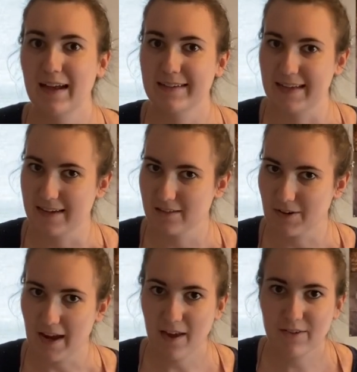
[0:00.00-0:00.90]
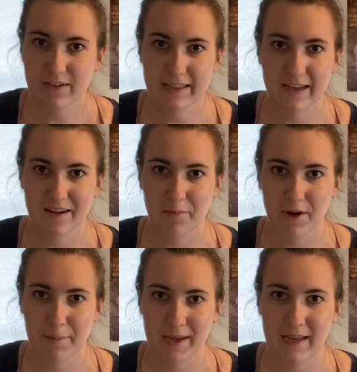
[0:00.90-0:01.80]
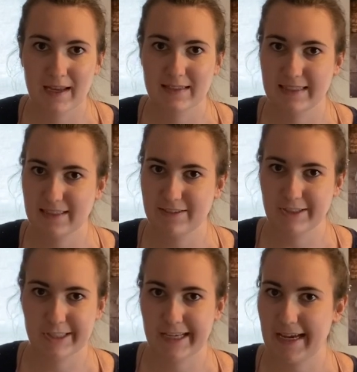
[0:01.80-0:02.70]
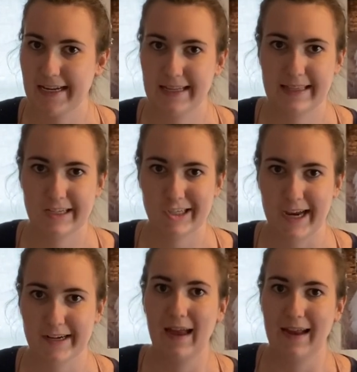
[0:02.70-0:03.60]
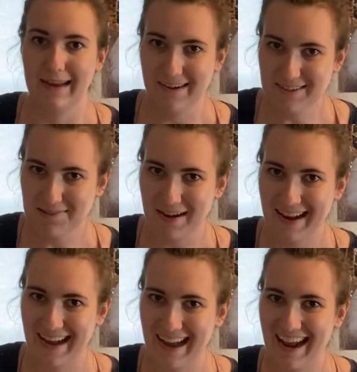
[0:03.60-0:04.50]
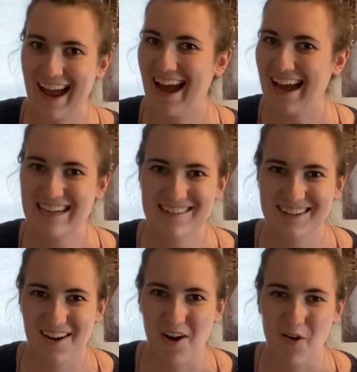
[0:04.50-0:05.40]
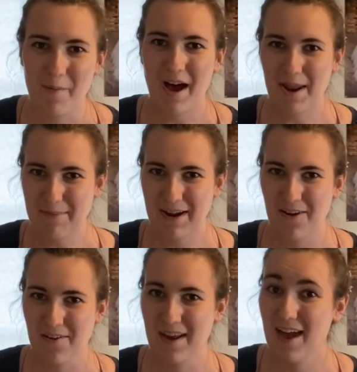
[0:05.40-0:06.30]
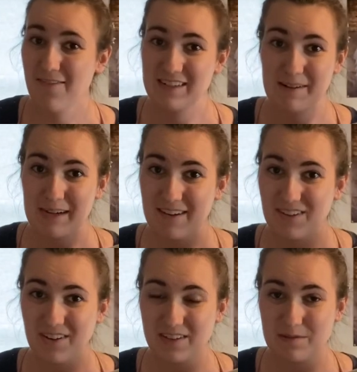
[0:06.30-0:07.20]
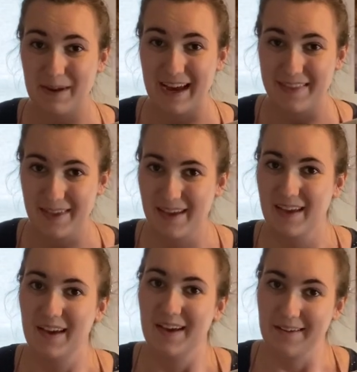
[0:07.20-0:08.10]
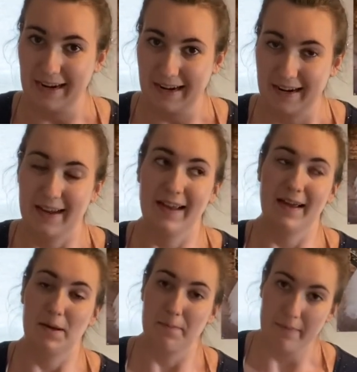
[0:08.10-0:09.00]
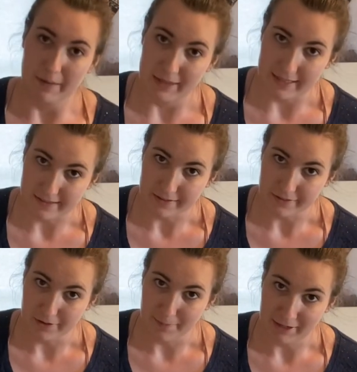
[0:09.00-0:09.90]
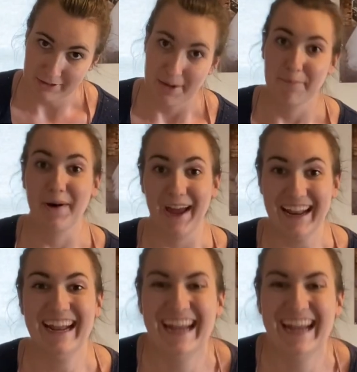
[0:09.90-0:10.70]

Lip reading: takes forever to get an appointment, to even just get anything checked. Here's what I got. I do it at home on my own every time I give the girls a bath. Okay, maybe that's a little too much, but